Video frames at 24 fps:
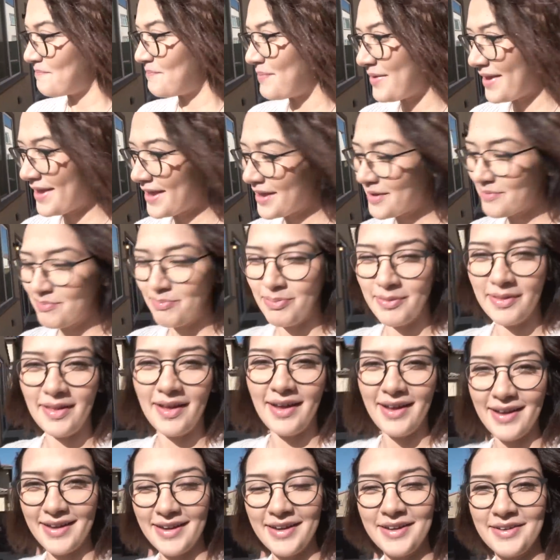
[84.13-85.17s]
big
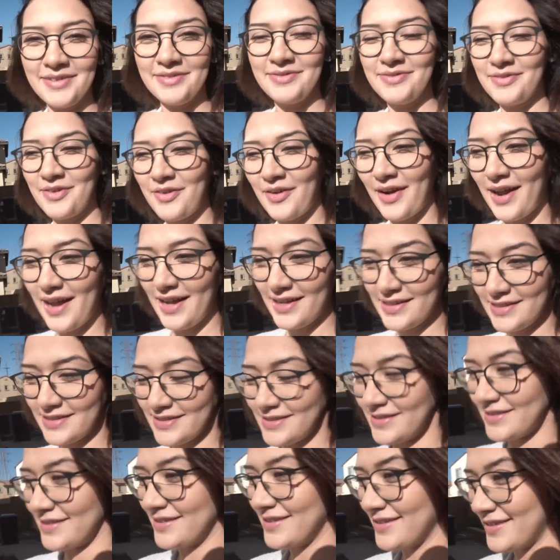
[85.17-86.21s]
block of
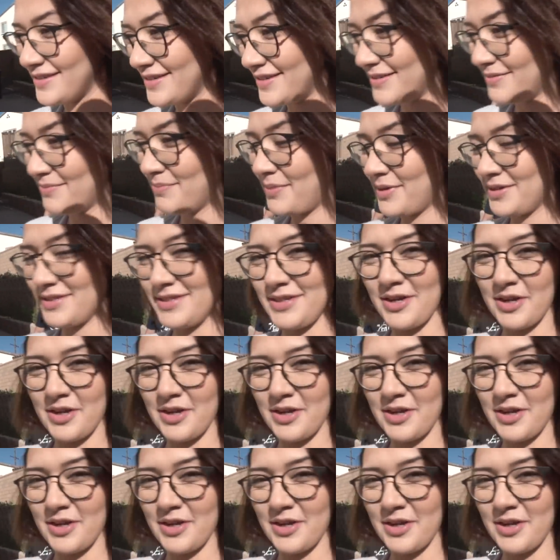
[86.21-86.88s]
grass Bart's